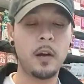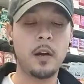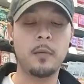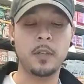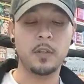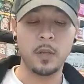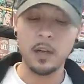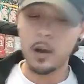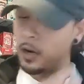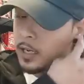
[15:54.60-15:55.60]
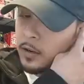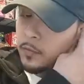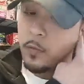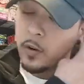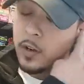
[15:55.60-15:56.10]
it's really hard
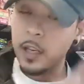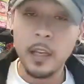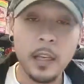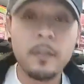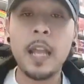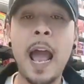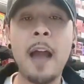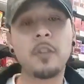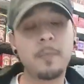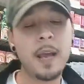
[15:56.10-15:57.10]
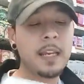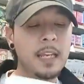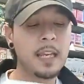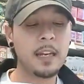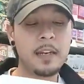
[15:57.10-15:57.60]
for even the average man to
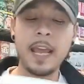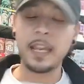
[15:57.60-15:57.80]
get a date.